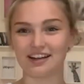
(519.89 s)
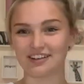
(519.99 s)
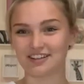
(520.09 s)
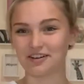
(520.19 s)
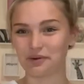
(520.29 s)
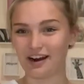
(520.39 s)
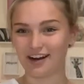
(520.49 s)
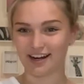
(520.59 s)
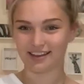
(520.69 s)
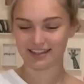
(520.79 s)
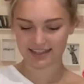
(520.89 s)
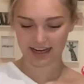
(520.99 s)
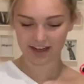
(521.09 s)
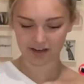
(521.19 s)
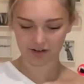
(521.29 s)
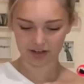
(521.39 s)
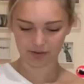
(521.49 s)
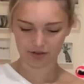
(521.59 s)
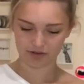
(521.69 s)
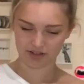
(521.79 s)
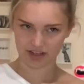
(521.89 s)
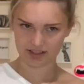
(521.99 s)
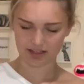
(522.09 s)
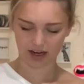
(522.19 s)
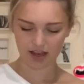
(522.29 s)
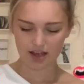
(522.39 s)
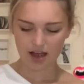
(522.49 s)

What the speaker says: I was gonna wear it like the day I got it, which was yesterday.